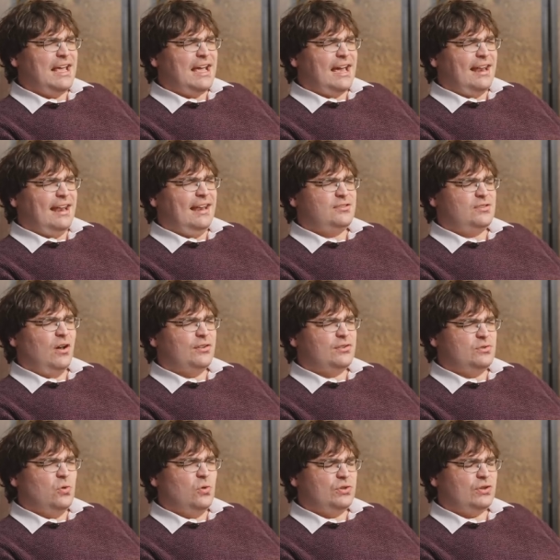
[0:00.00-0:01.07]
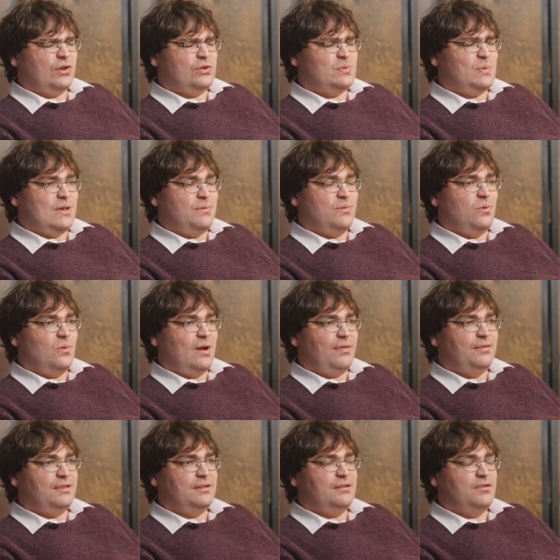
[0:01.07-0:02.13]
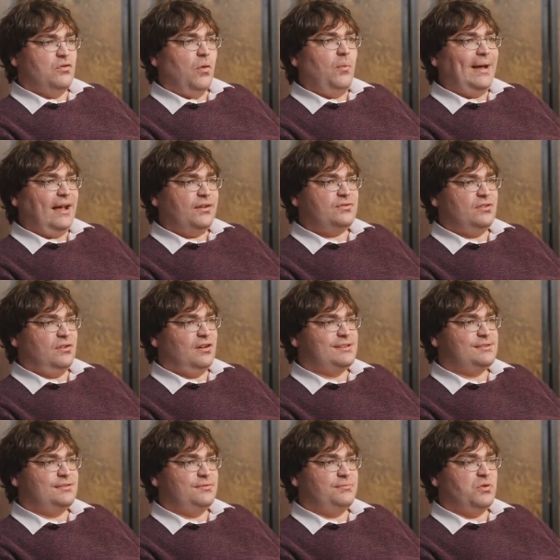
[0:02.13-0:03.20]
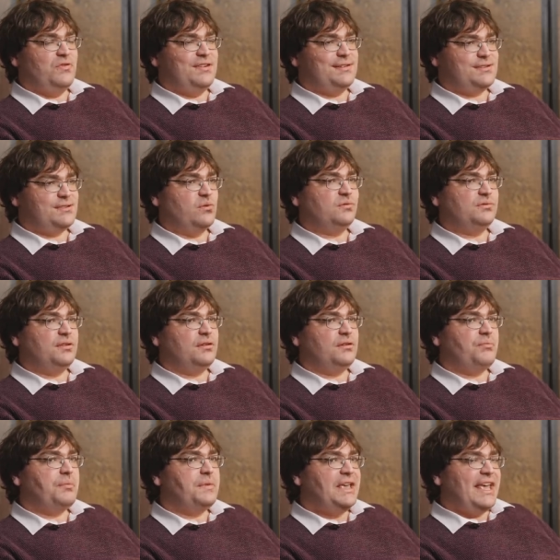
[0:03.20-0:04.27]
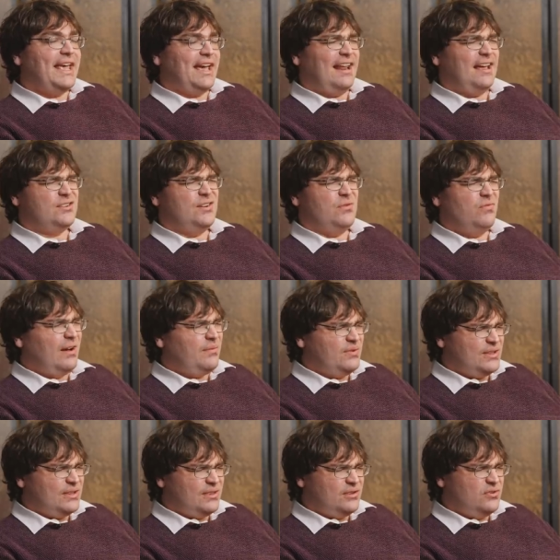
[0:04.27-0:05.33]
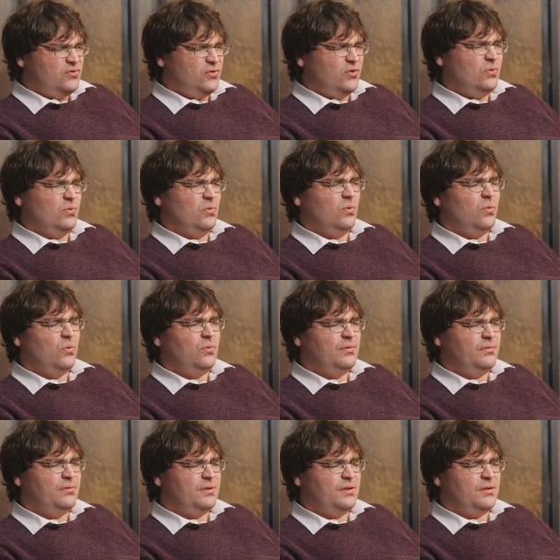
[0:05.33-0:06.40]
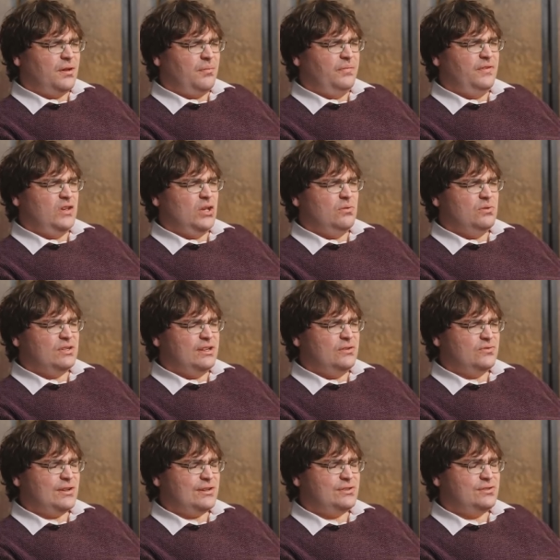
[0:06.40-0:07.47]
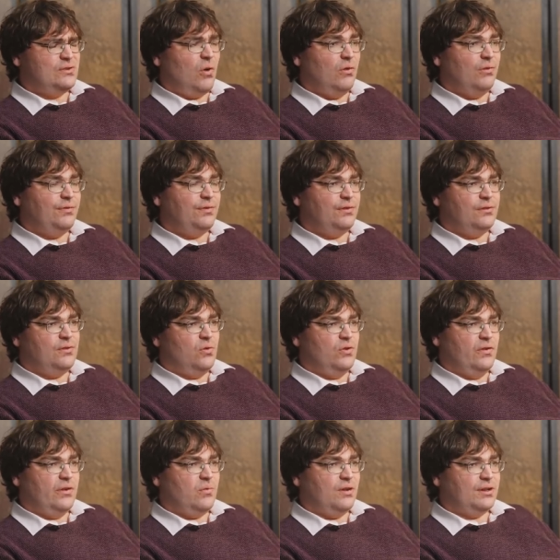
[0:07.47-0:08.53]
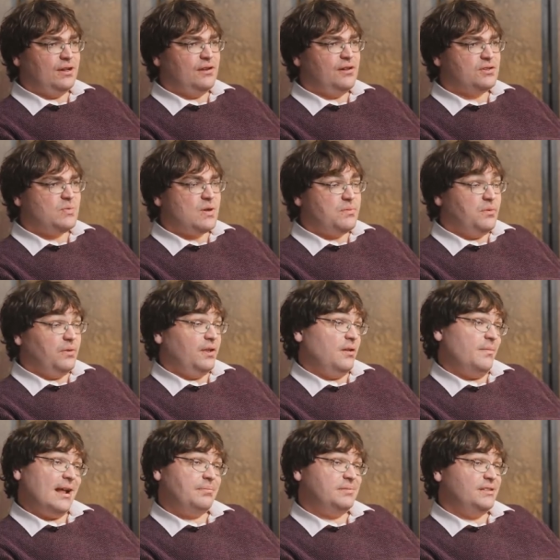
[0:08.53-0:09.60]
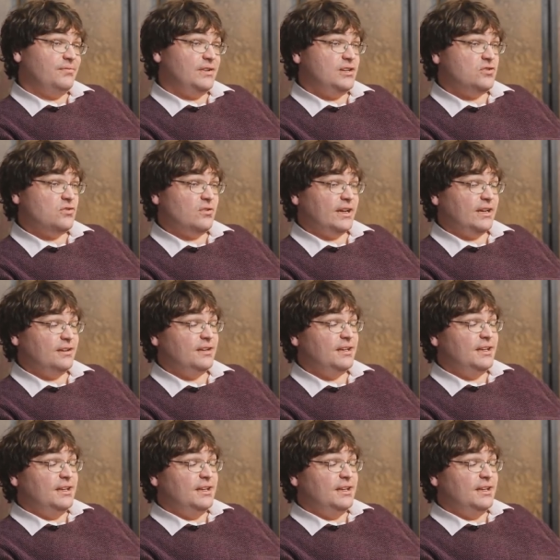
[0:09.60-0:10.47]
and start to talk to those people and not patronise them or insult them, and actually represent the true views and interests of ordinary working class people, then I'm happily rejoin.